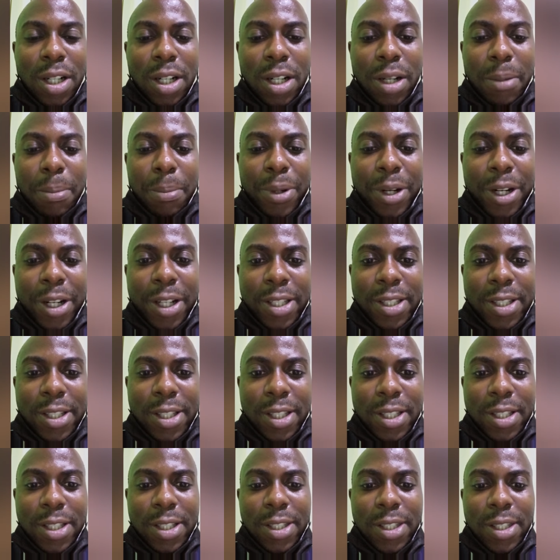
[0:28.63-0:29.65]

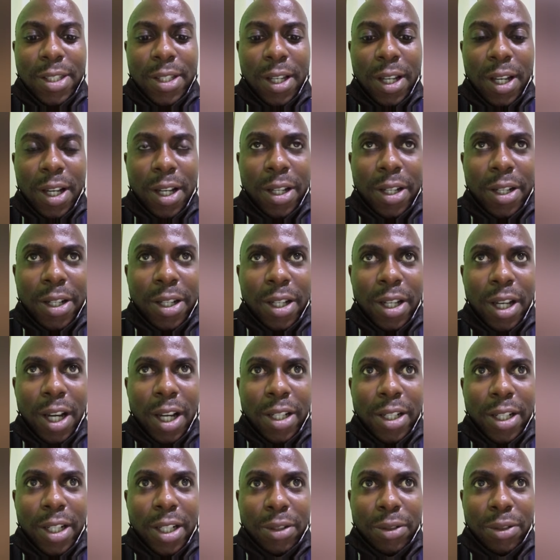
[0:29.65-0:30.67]
braces, and
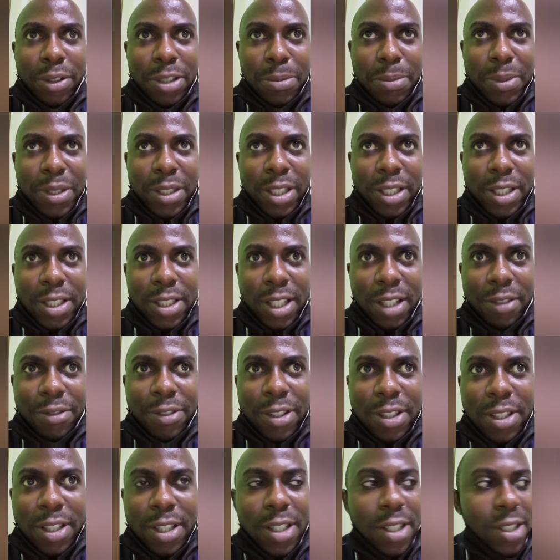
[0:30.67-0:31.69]
other cosmetic
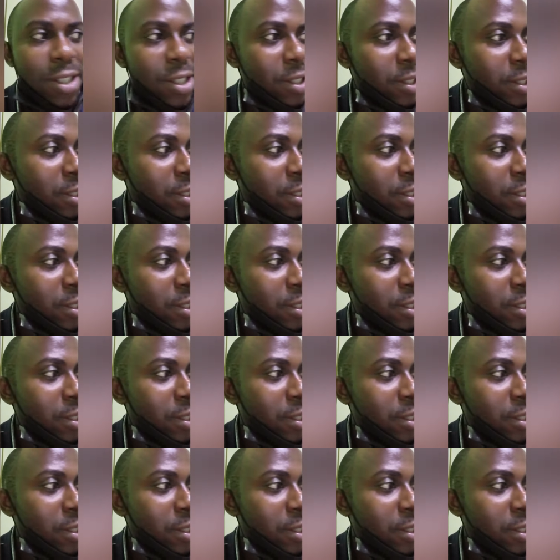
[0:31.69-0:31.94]
services.